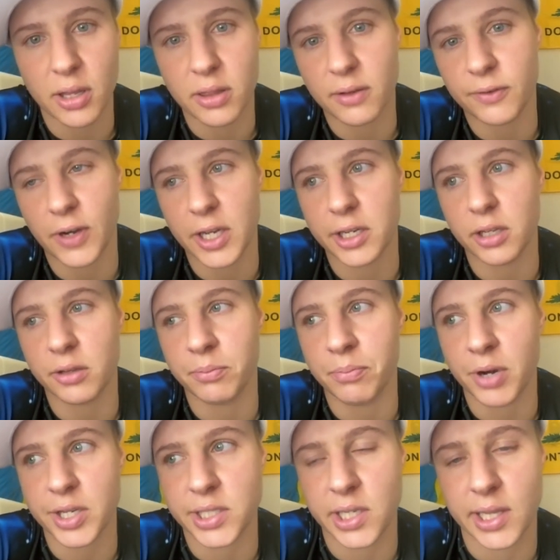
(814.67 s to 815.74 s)
in the final,
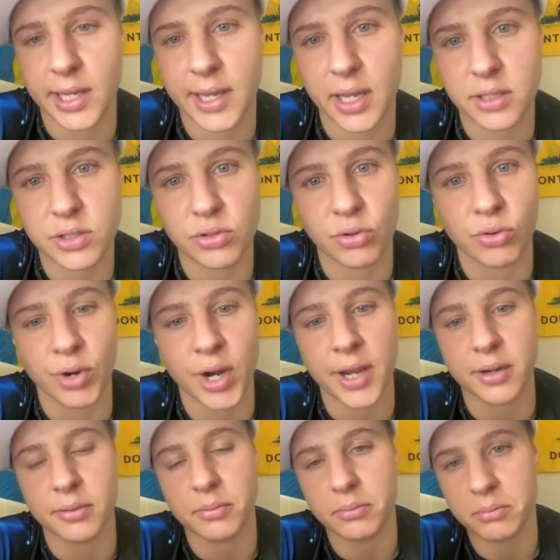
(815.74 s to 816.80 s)
Brazil against
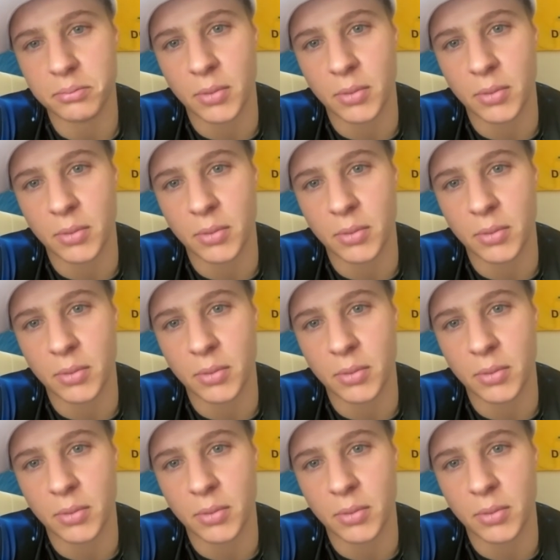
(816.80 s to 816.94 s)
Ukraine.